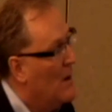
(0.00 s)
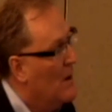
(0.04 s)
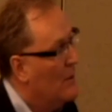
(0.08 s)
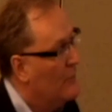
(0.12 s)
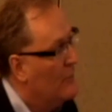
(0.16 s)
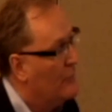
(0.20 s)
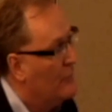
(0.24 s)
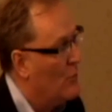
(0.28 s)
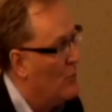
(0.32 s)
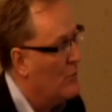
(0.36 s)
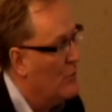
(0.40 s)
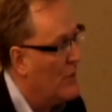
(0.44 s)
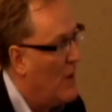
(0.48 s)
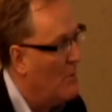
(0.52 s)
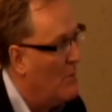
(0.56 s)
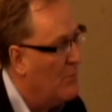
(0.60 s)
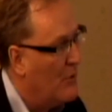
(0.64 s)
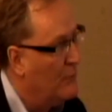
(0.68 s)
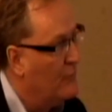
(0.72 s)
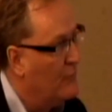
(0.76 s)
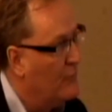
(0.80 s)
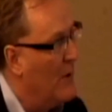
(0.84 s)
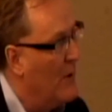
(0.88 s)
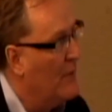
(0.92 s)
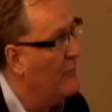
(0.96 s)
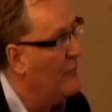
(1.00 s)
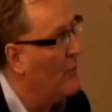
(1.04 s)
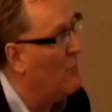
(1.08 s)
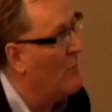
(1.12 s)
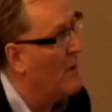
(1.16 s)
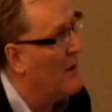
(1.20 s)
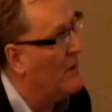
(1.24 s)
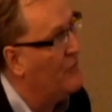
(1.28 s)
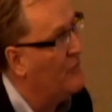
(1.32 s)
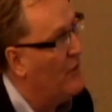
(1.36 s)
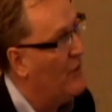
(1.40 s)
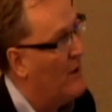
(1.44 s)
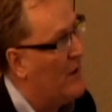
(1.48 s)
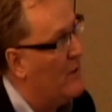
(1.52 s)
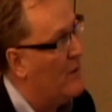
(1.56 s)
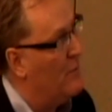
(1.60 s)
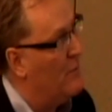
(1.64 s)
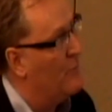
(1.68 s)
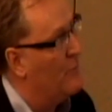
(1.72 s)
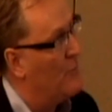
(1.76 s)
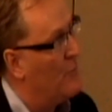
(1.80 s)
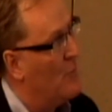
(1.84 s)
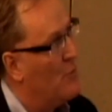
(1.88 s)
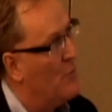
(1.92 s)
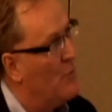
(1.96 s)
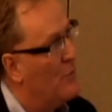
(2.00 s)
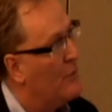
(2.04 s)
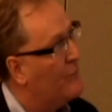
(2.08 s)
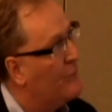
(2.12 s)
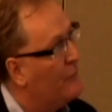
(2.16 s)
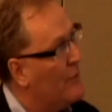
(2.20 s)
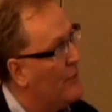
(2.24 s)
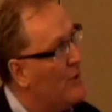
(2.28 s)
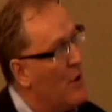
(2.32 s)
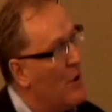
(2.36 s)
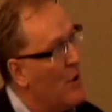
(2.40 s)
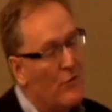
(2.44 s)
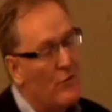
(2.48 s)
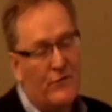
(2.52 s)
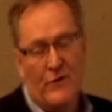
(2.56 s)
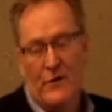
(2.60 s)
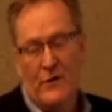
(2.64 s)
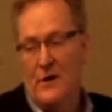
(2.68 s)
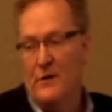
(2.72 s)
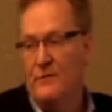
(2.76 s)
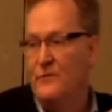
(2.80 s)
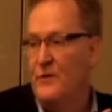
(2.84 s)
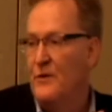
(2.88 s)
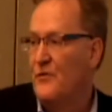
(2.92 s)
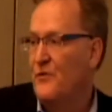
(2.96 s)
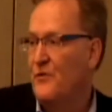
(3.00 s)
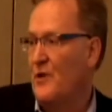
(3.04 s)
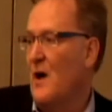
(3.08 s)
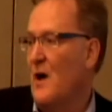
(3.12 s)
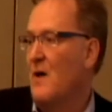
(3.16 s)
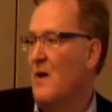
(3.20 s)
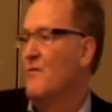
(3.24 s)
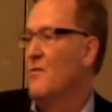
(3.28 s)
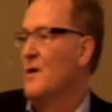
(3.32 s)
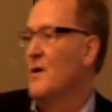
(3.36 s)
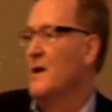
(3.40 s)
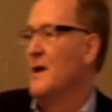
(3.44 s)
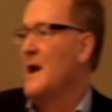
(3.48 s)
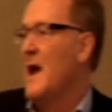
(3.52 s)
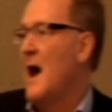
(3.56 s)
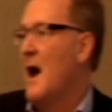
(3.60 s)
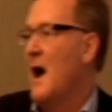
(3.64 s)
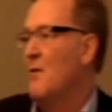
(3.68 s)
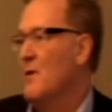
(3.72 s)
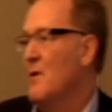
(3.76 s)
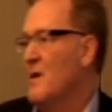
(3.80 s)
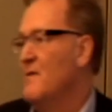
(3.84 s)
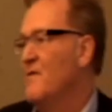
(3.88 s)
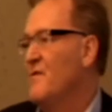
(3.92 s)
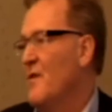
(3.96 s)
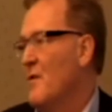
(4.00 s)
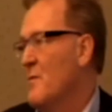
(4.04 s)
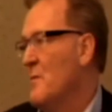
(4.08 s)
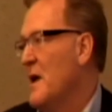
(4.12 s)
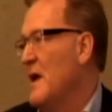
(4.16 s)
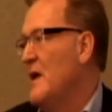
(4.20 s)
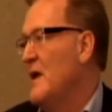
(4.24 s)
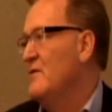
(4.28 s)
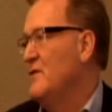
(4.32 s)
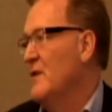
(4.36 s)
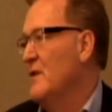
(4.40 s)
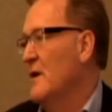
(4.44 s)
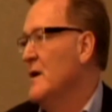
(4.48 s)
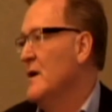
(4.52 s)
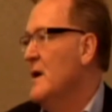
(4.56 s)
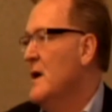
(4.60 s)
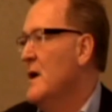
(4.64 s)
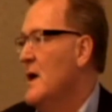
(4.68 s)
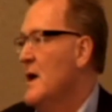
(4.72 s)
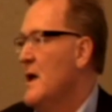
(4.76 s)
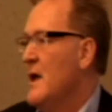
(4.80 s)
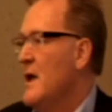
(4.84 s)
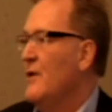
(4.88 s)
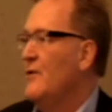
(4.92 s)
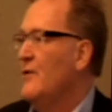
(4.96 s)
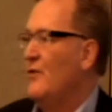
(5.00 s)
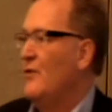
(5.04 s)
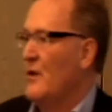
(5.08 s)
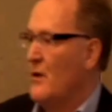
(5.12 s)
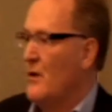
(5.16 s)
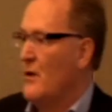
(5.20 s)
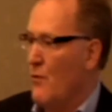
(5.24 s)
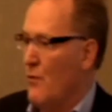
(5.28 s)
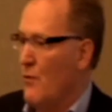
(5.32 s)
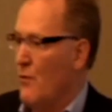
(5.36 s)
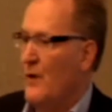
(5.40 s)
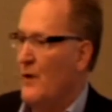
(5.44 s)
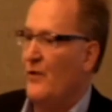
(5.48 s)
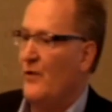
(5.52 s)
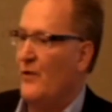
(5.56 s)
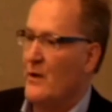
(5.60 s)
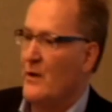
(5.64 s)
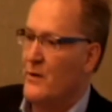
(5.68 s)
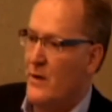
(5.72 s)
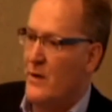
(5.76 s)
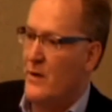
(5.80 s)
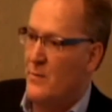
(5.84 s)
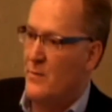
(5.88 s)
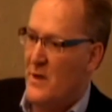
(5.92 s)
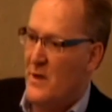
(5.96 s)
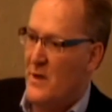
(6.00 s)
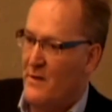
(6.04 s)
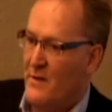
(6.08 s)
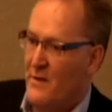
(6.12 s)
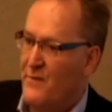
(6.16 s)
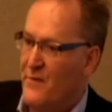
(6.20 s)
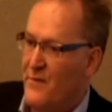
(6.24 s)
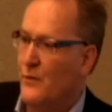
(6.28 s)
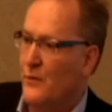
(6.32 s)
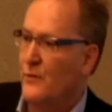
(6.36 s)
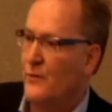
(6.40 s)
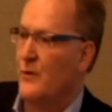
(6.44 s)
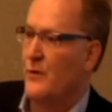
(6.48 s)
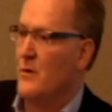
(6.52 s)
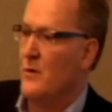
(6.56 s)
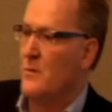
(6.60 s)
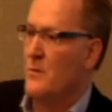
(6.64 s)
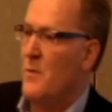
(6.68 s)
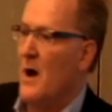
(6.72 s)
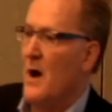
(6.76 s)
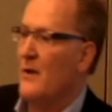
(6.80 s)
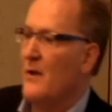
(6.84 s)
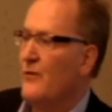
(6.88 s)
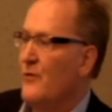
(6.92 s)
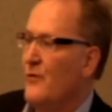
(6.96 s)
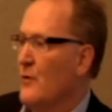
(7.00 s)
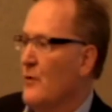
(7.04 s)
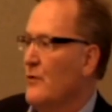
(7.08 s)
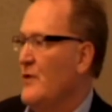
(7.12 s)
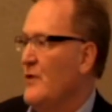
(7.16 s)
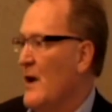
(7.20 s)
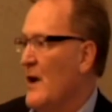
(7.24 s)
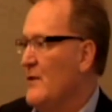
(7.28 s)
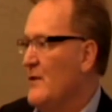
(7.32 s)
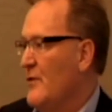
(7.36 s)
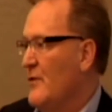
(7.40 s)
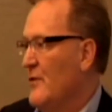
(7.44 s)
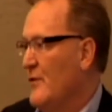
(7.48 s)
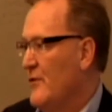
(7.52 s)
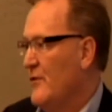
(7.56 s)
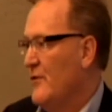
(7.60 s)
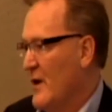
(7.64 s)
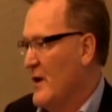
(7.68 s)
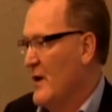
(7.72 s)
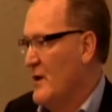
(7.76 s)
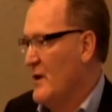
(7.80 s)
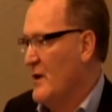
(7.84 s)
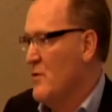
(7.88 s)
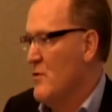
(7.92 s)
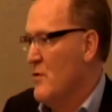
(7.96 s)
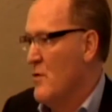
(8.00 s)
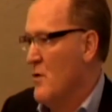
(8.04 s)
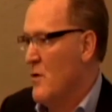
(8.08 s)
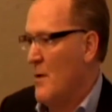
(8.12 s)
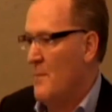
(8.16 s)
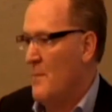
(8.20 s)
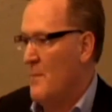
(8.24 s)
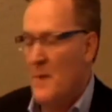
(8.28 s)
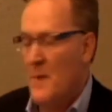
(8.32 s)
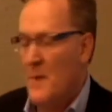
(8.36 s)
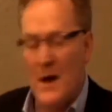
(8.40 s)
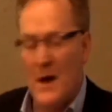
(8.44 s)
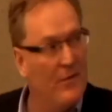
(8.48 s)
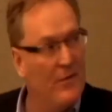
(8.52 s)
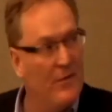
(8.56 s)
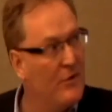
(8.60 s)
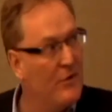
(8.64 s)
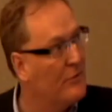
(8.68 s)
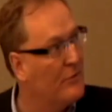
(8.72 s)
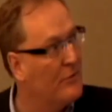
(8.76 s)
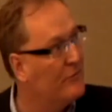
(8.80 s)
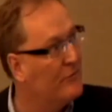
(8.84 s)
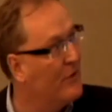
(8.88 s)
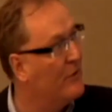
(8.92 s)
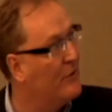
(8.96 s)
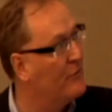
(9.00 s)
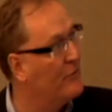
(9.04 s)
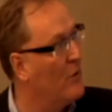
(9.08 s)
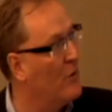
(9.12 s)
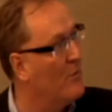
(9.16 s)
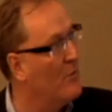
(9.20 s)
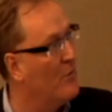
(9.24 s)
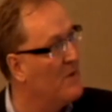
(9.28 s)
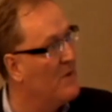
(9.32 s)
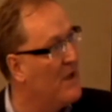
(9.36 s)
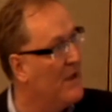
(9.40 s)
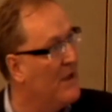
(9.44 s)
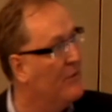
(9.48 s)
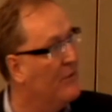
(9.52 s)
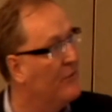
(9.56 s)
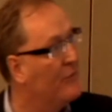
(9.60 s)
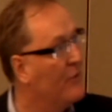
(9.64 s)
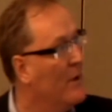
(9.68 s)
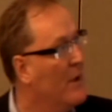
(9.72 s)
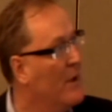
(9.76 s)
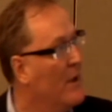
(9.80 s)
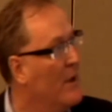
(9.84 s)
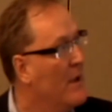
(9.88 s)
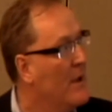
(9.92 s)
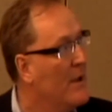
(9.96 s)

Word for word: So a couple of trends I want to take you through is the notion of discovery and how information is increasingly being filtered by search engines like Google and other digital means.